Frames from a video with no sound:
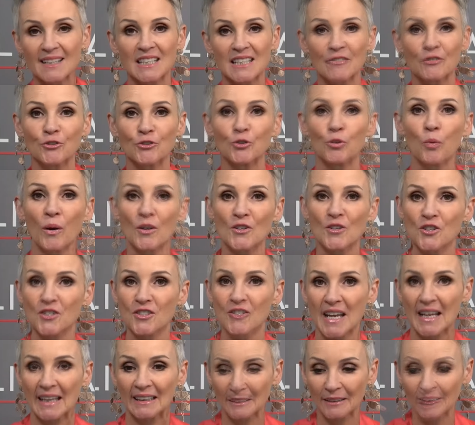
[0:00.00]
if you want to
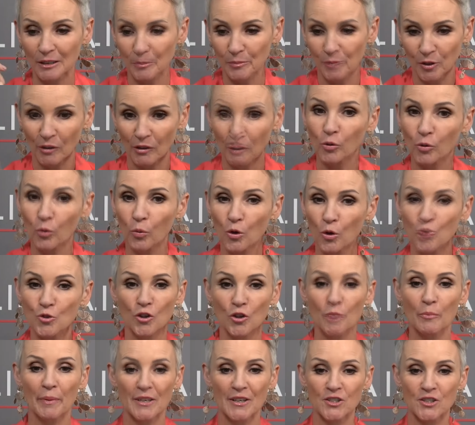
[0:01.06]
take a little bit of your wardrobe
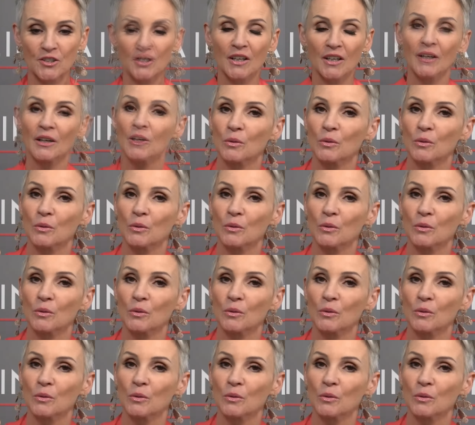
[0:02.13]
budget,